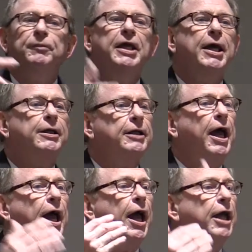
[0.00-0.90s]
Get
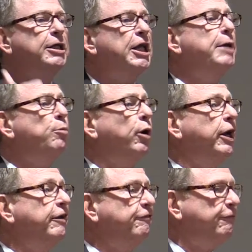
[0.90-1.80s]
a
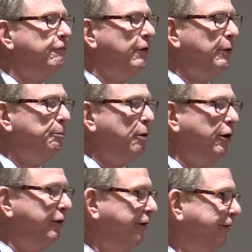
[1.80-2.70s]
debrief
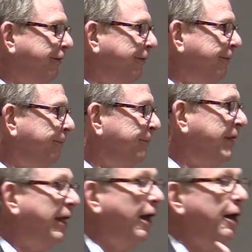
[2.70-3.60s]
partner,
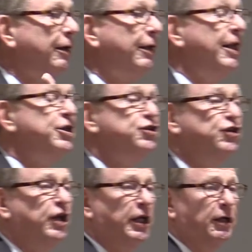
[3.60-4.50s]
a
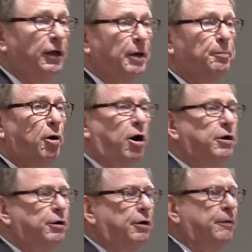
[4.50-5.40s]
listening partner.